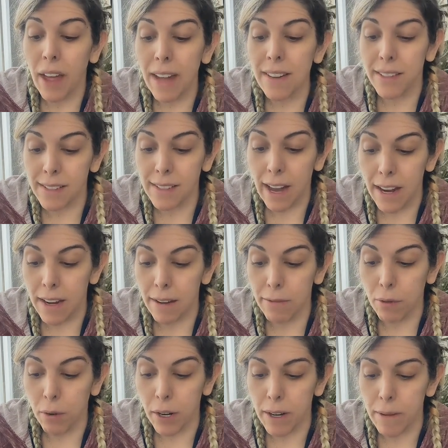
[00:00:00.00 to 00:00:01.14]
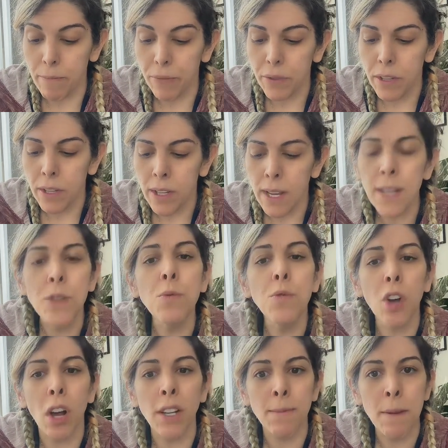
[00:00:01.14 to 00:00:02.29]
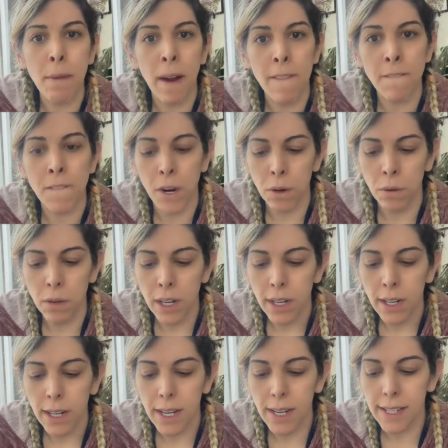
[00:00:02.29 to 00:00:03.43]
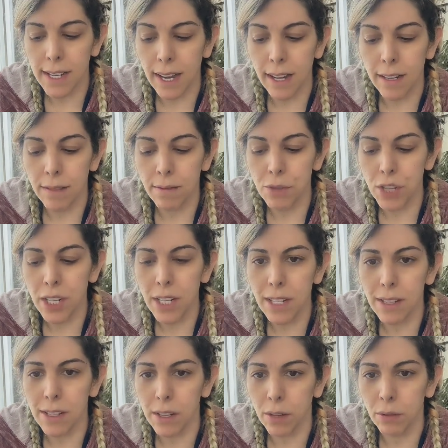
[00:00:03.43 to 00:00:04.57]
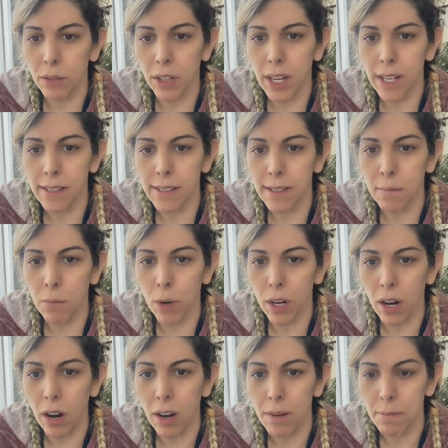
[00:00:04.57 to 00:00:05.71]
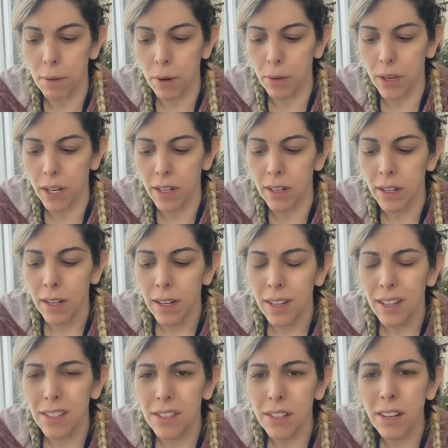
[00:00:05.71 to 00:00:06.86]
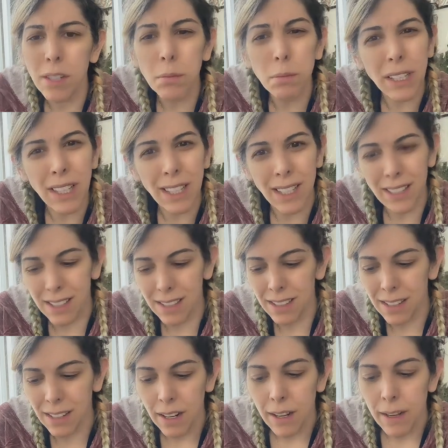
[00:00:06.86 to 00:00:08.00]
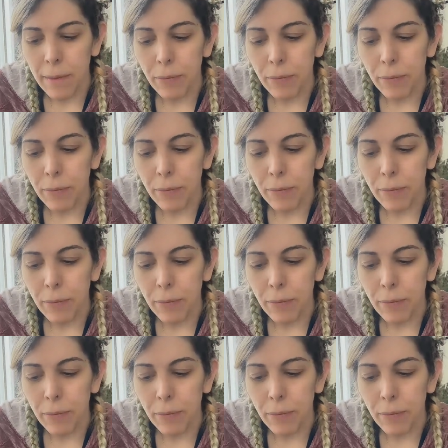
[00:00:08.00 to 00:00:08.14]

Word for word: well, that decided it for him. Hey, you toss me my phone, he said, and she did so, looking somewhat heartbroken. Josh, please.